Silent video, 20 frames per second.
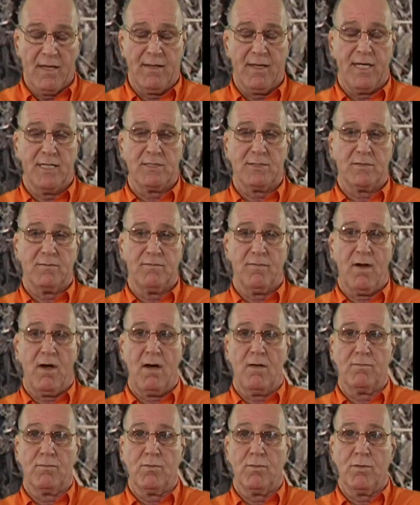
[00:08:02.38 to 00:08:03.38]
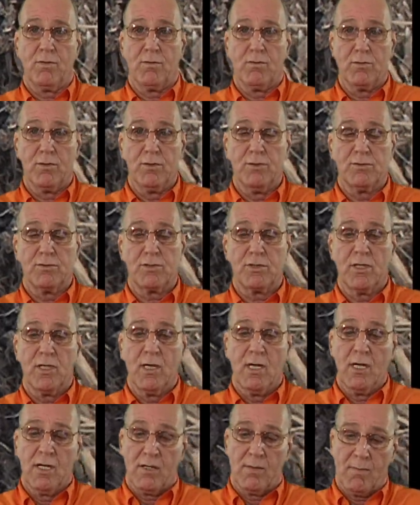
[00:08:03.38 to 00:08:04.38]
that is involved with the roots,
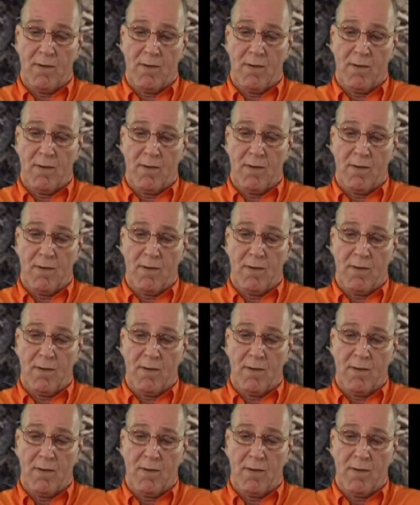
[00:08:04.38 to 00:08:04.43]
the